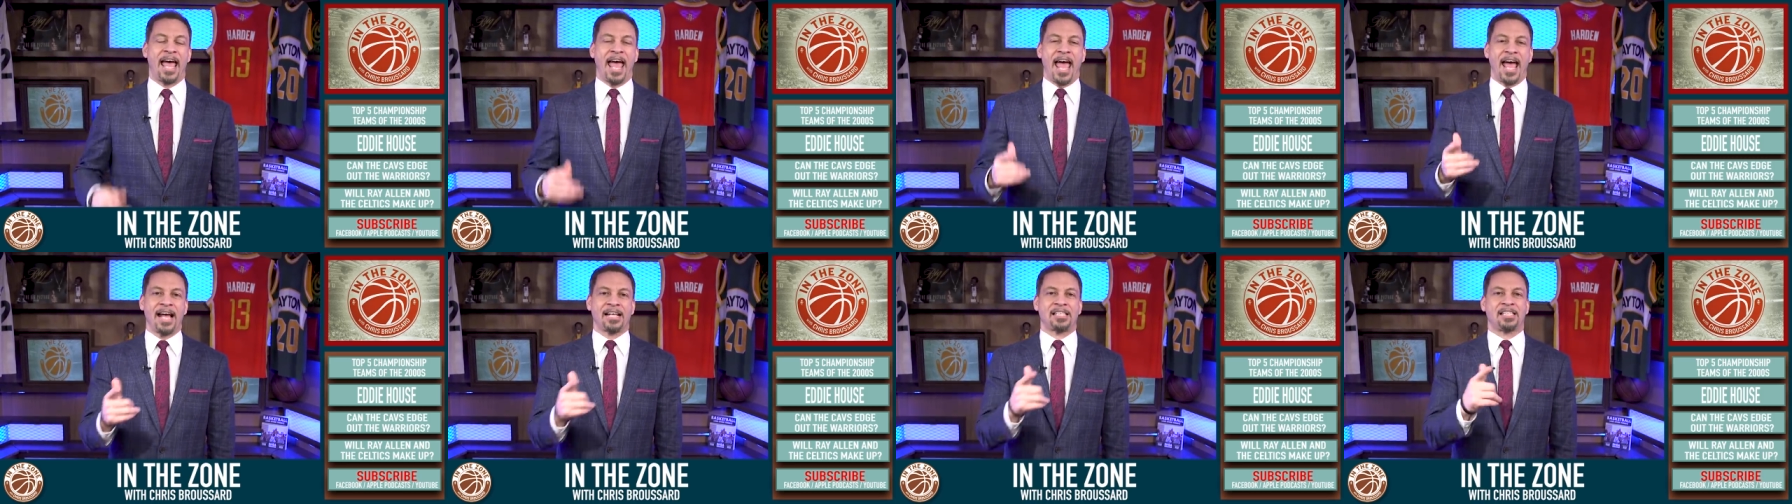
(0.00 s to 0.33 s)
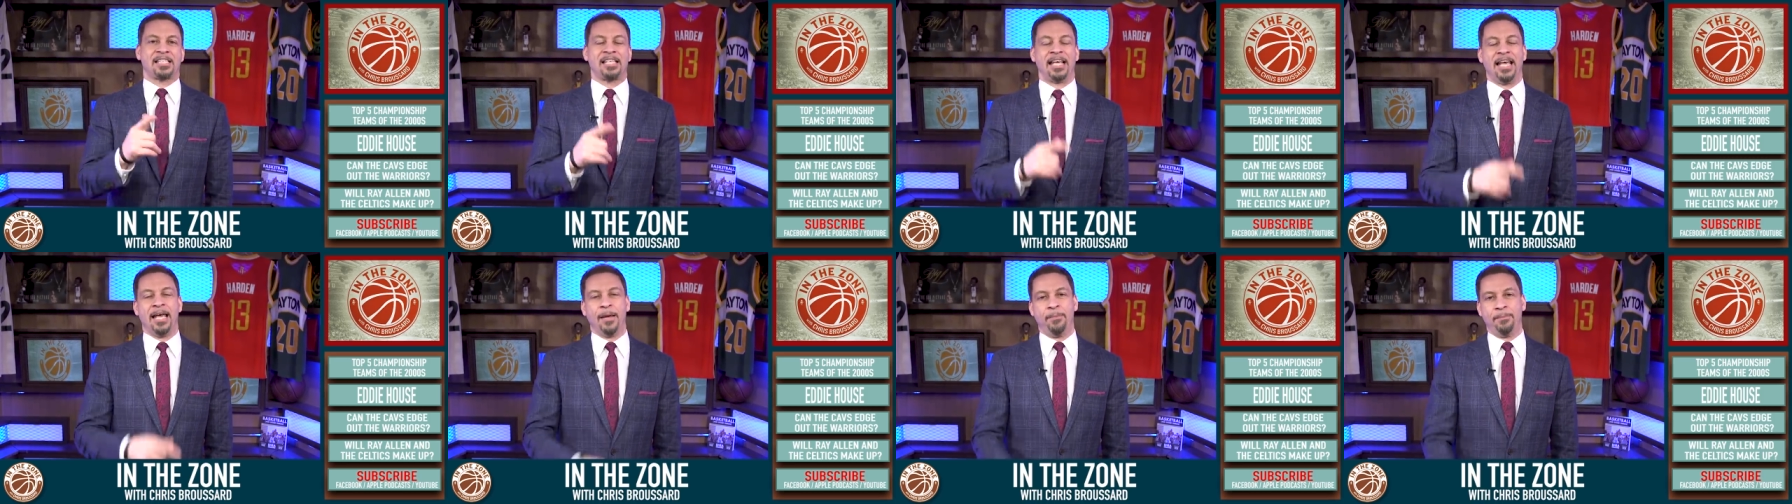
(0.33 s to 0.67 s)

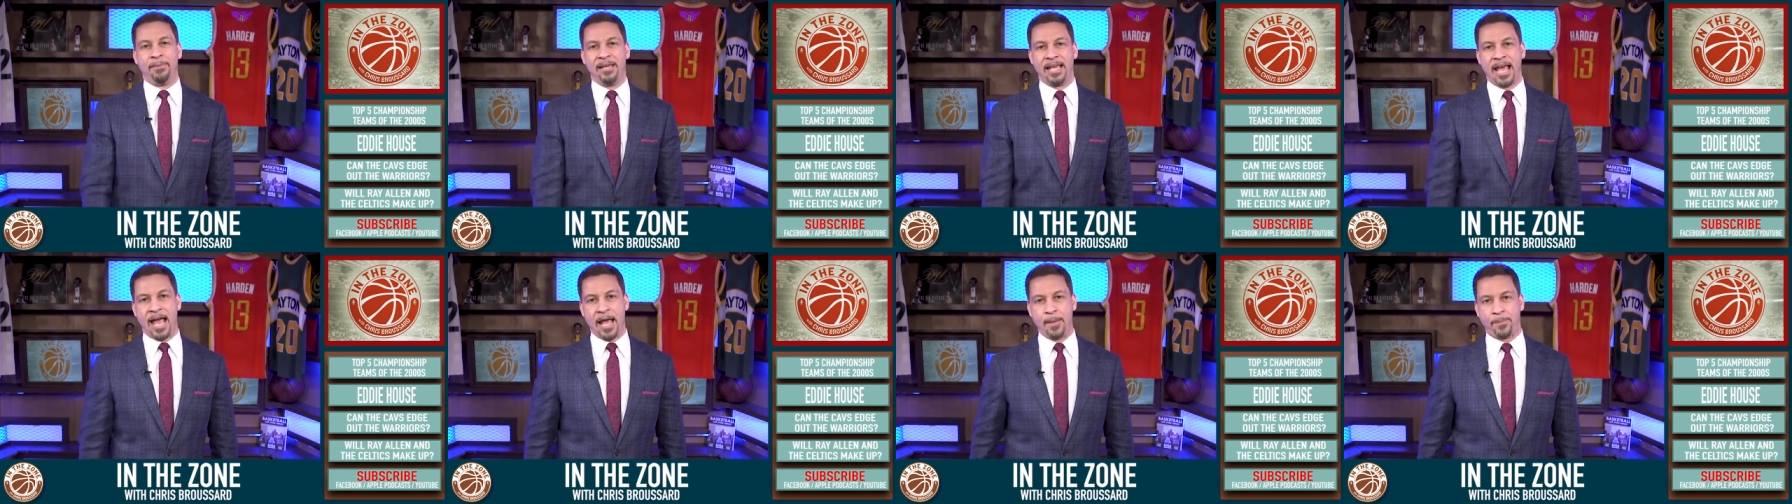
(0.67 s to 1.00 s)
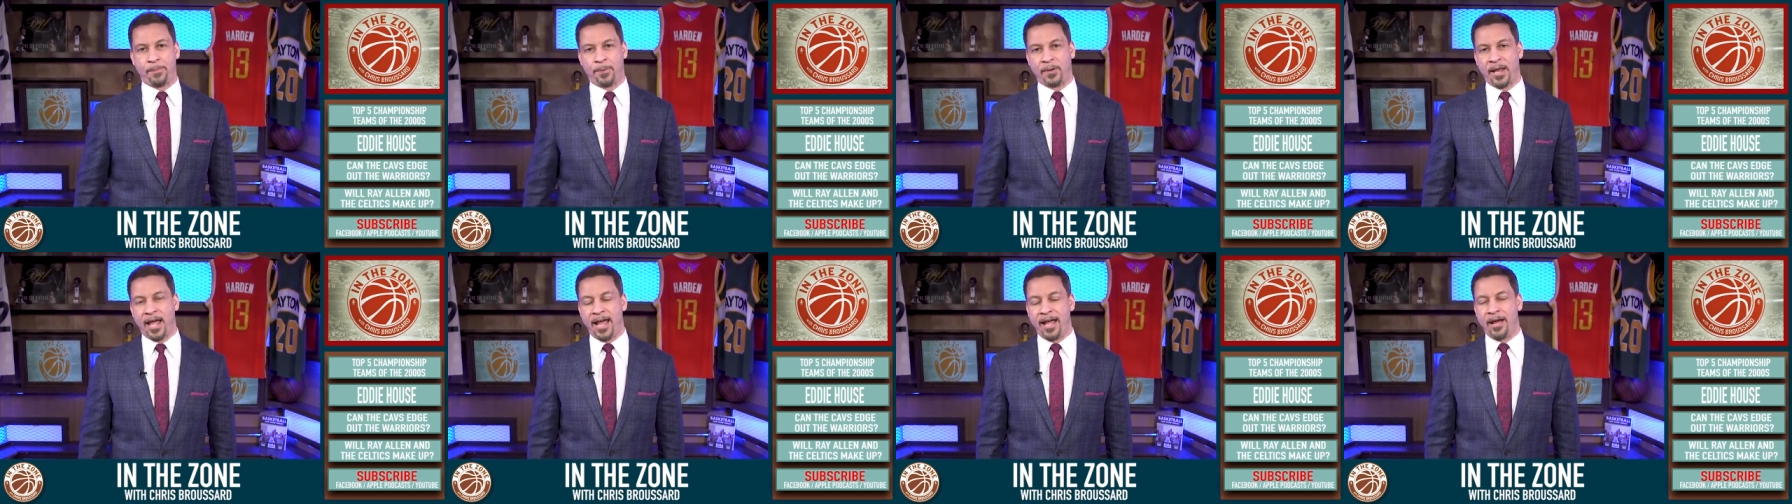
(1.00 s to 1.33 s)
ex NBA
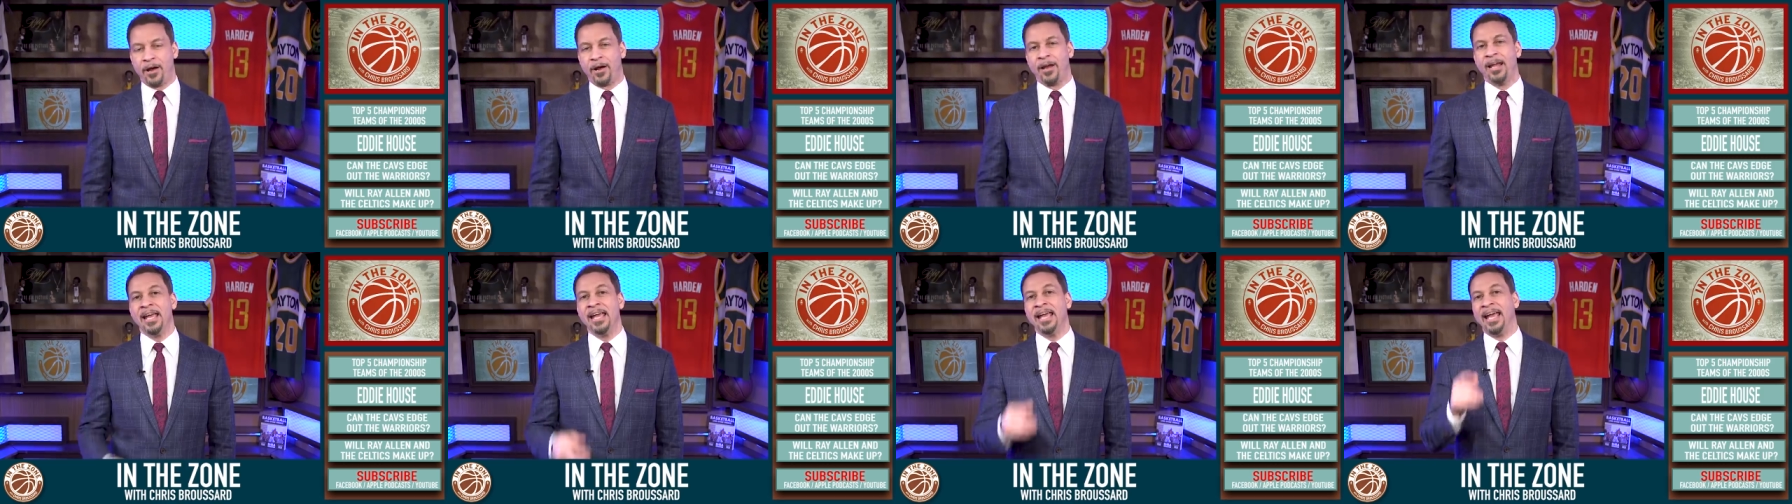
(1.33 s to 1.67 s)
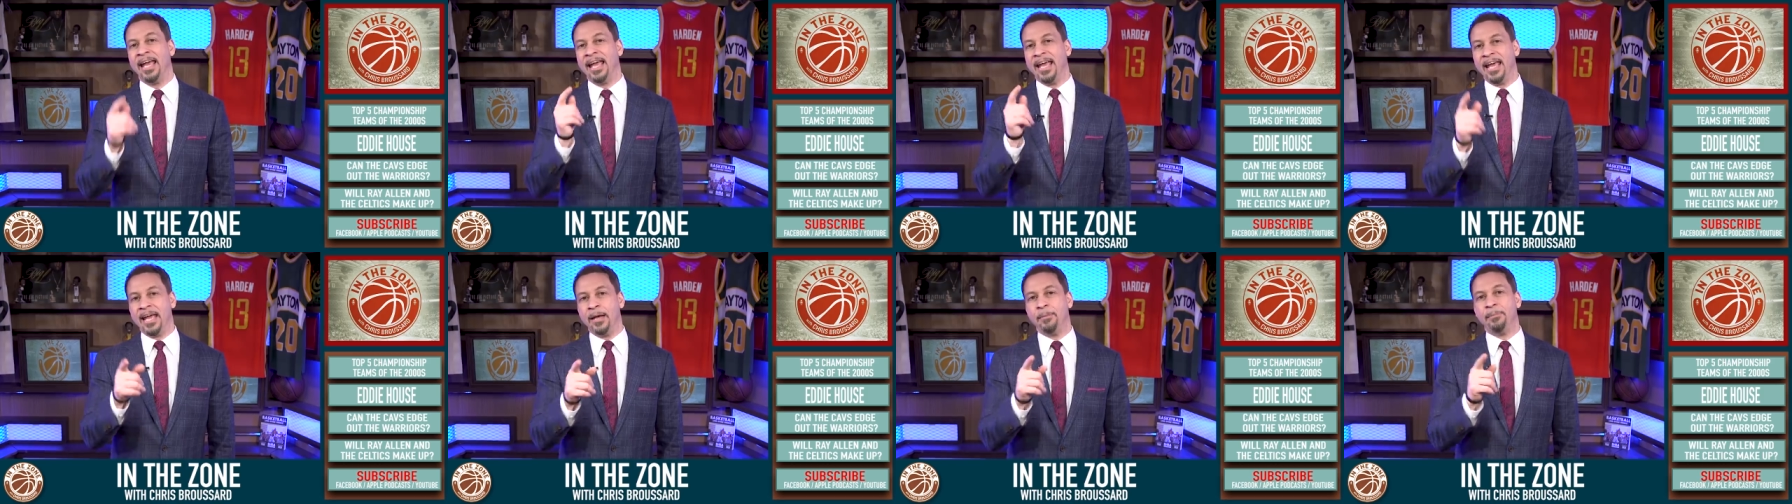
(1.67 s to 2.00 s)
player,
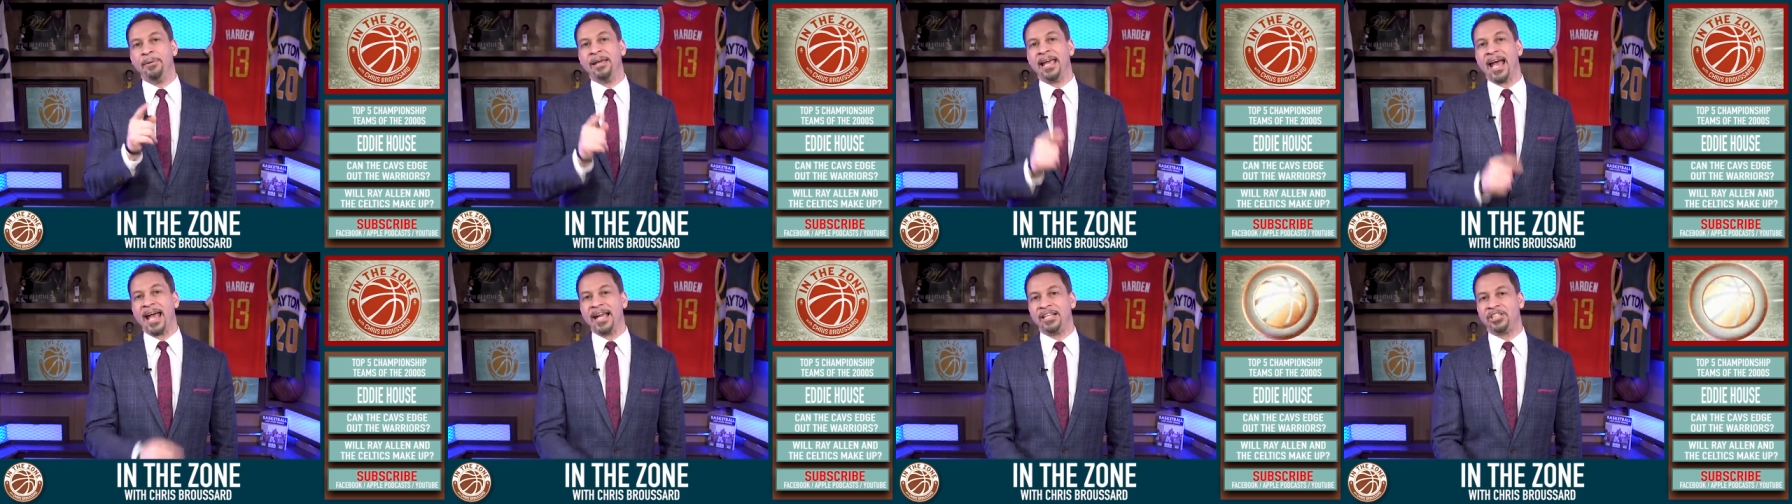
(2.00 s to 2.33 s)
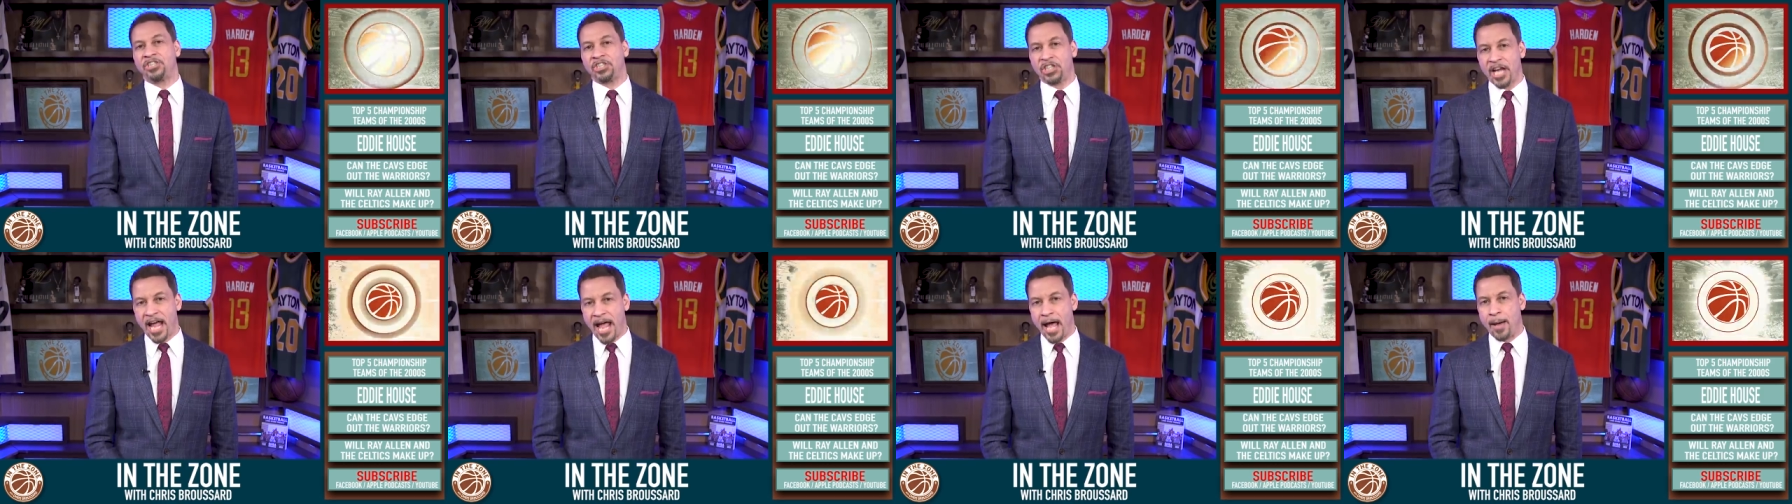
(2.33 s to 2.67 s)
NBA
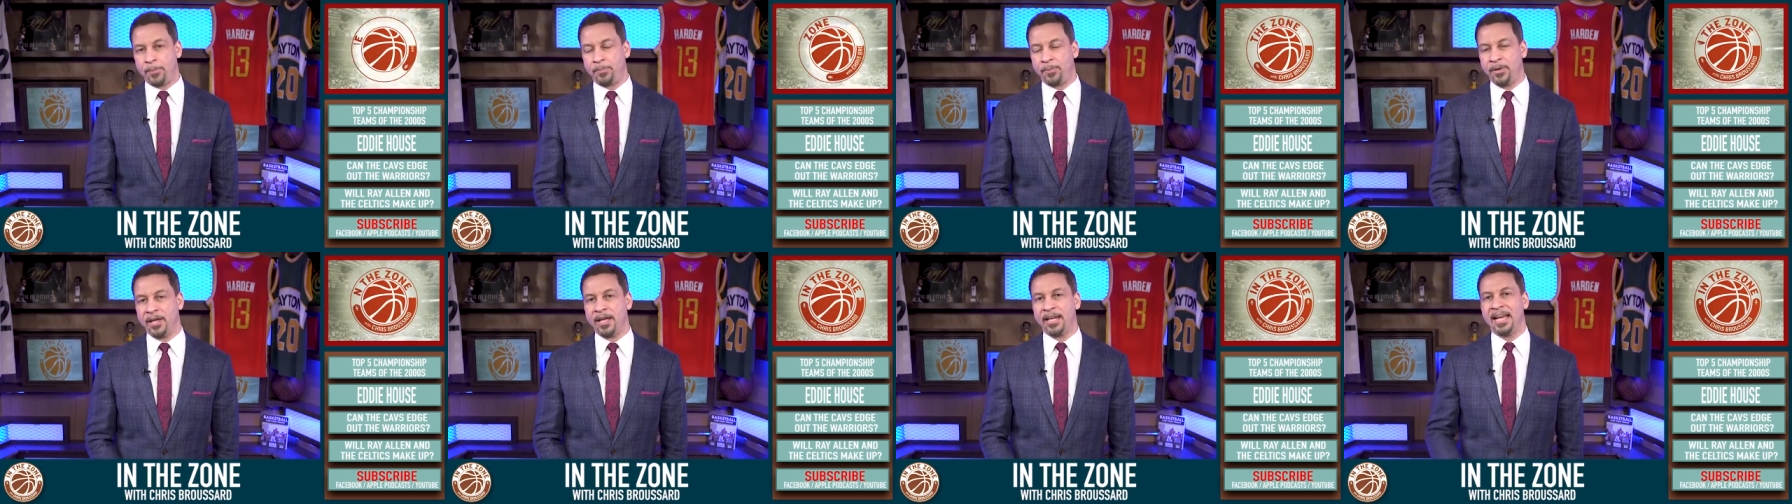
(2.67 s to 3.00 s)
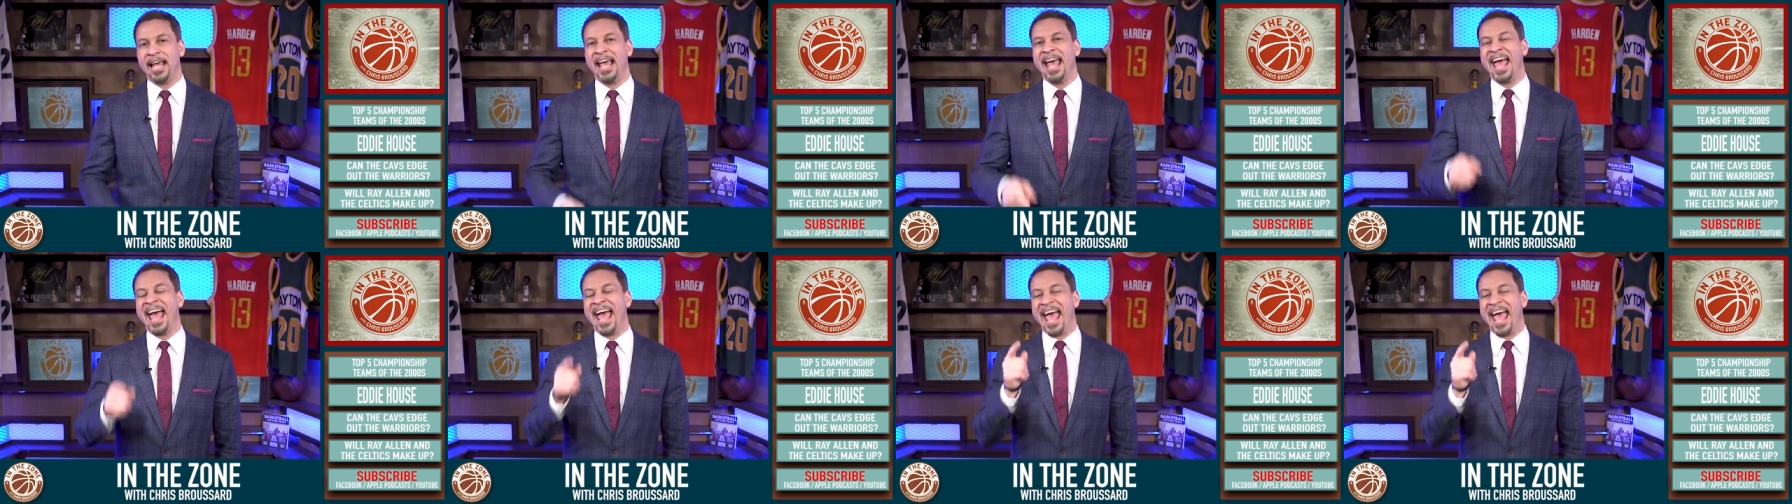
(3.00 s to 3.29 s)
champion,